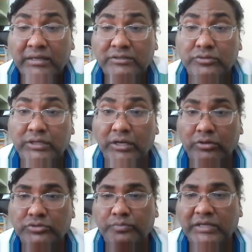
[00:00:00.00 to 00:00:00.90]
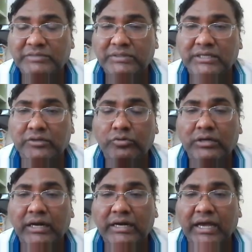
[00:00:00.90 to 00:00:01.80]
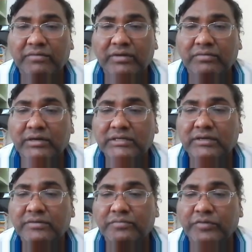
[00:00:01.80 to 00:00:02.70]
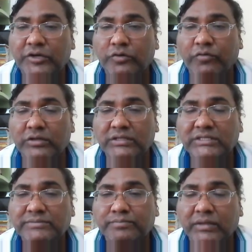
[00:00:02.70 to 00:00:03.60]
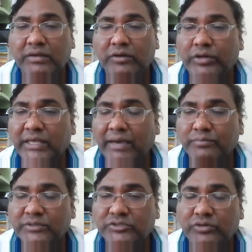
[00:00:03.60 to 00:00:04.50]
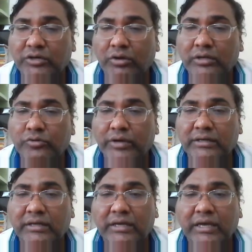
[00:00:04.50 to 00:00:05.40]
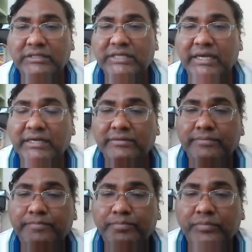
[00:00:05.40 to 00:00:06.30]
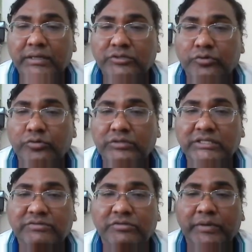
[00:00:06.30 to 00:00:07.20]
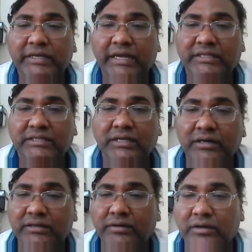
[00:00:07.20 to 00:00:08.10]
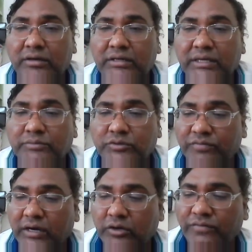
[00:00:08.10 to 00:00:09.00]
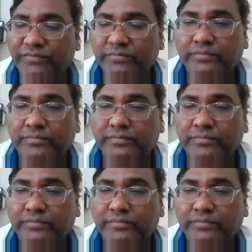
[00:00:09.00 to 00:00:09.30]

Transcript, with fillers: So here also placements are good, and I have covered the video for this, including campus tour and all. You can check it. So this will be the 83rd in terms of cutoff.